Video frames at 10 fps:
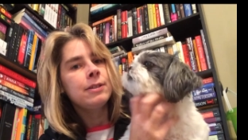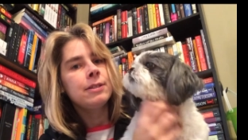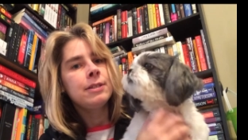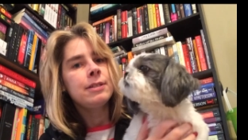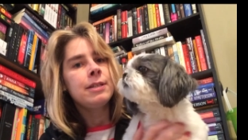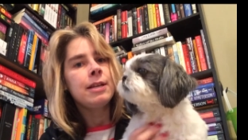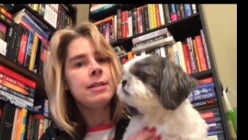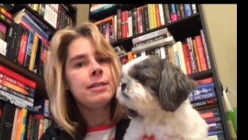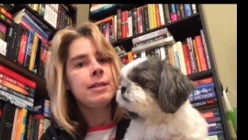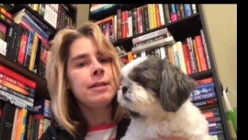This is
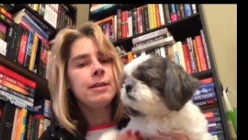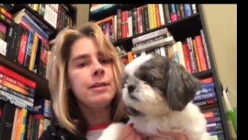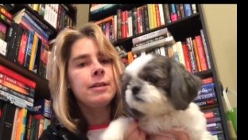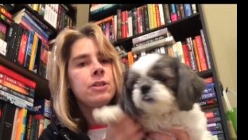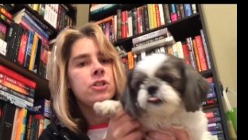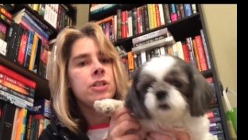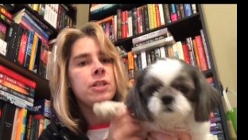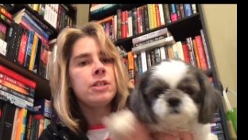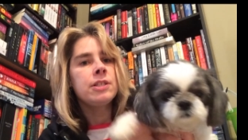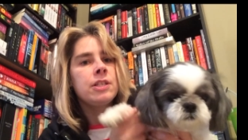Daisy. She
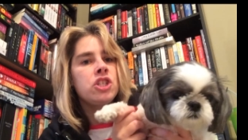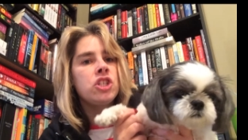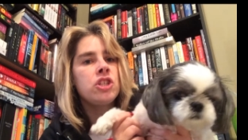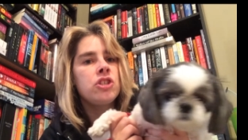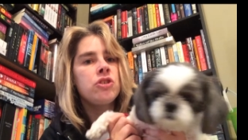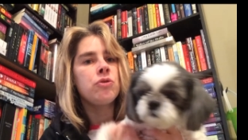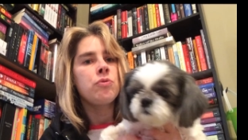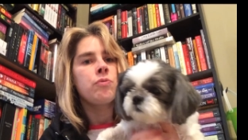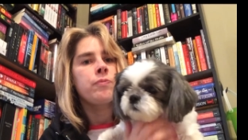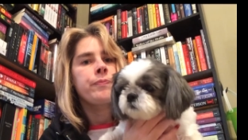is a Shih Tzu.